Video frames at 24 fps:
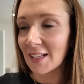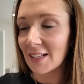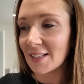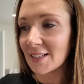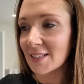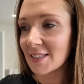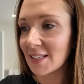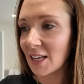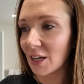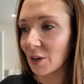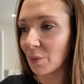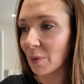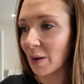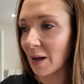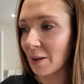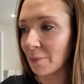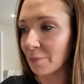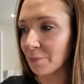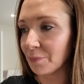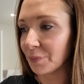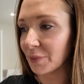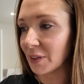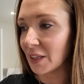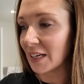So
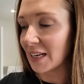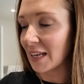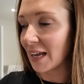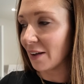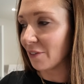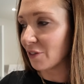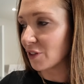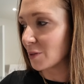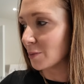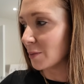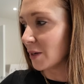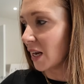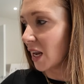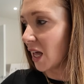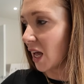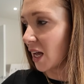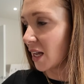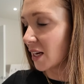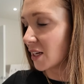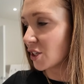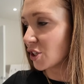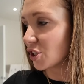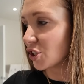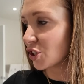I'm gonna have some
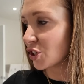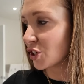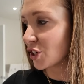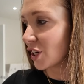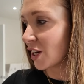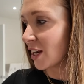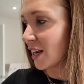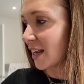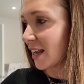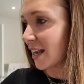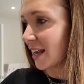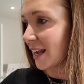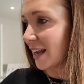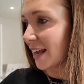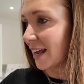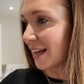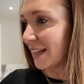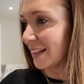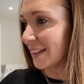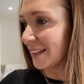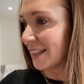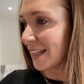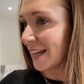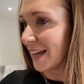lunch
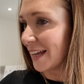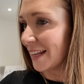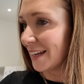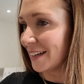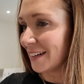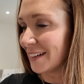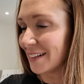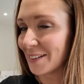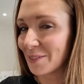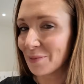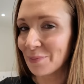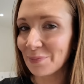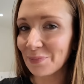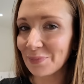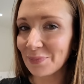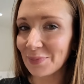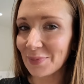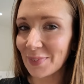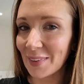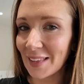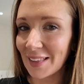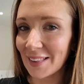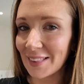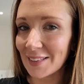and then
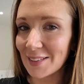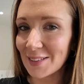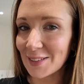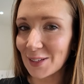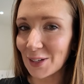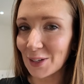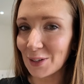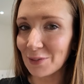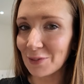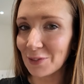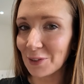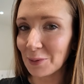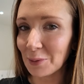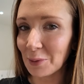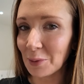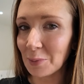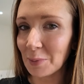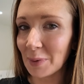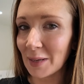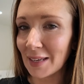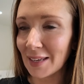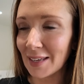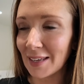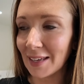the sofa will
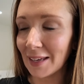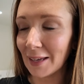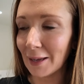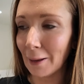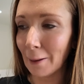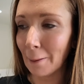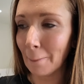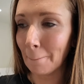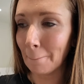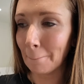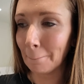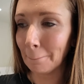be here.